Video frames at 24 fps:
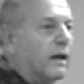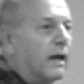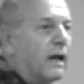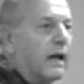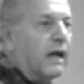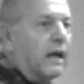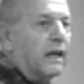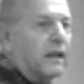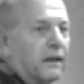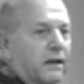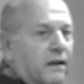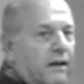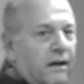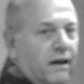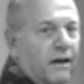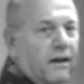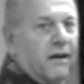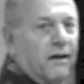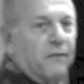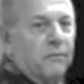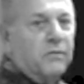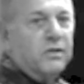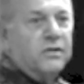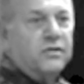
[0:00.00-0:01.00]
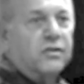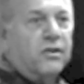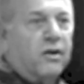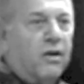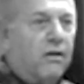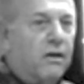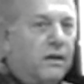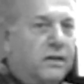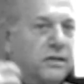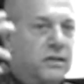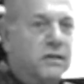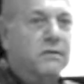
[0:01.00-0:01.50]
and uh,
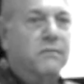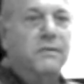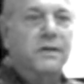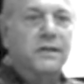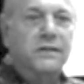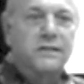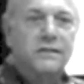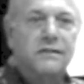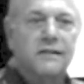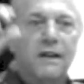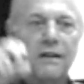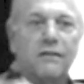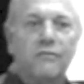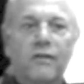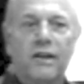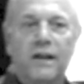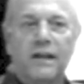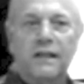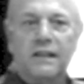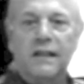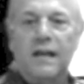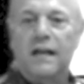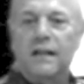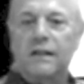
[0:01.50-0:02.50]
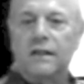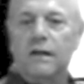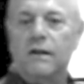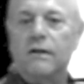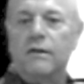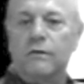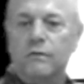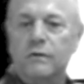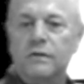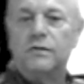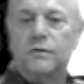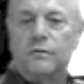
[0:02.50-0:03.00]
massage them and stuff like that
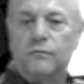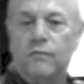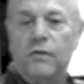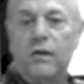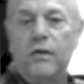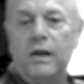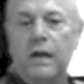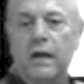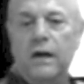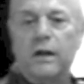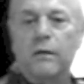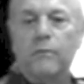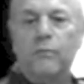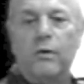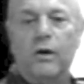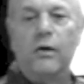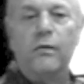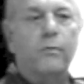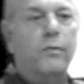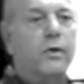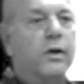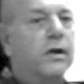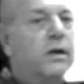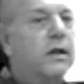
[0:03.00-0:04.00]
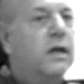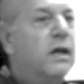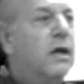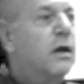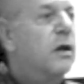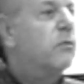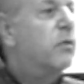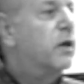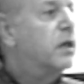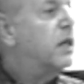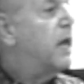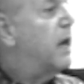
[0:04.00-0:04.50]
there. It was very inappropriate.
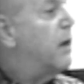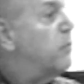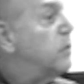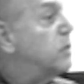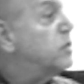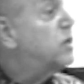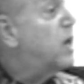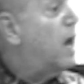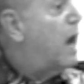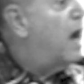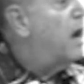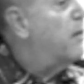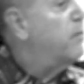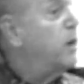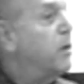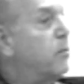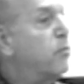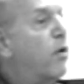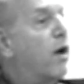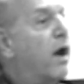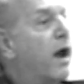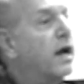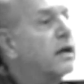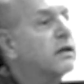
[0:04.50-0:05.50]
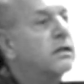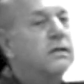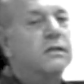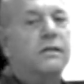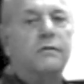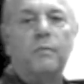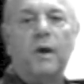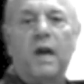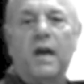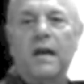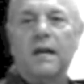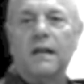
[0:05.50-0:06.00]
But that was common
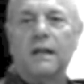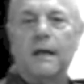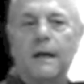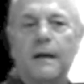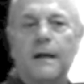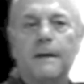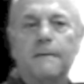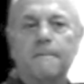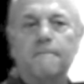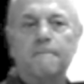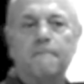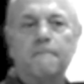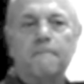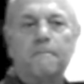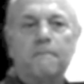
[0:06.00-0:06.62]
practice back then.